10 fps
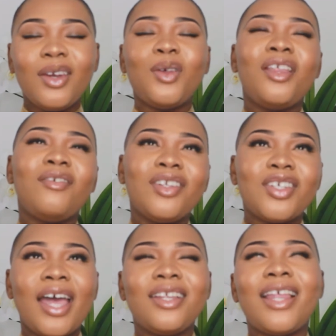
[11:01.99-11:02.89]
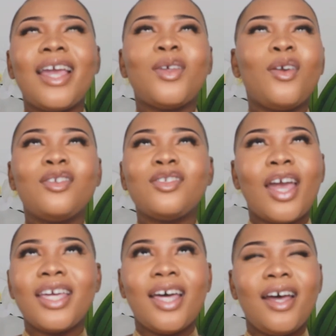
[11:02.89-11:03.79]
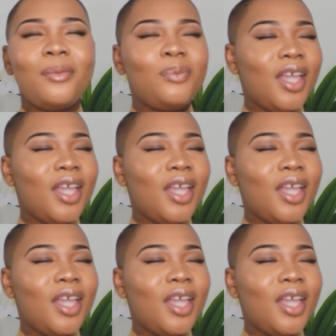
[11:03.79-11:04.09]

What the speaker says: And don't even try, like, don't try that.